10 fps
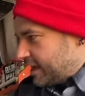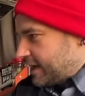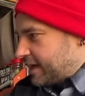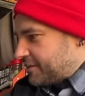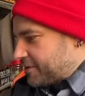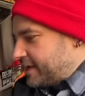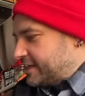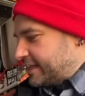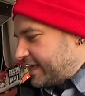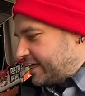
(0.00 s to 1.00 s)
Uh, they're
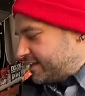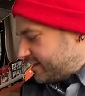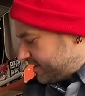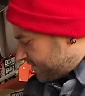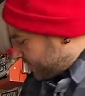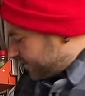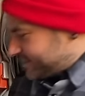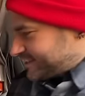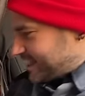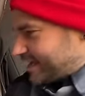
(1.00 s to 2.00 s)
inlaid or
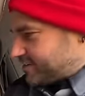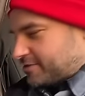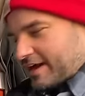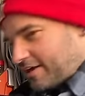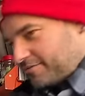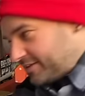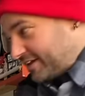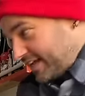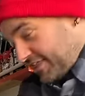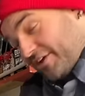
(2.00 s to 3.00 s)
inset or how
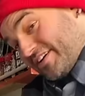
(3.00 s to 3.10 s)
they're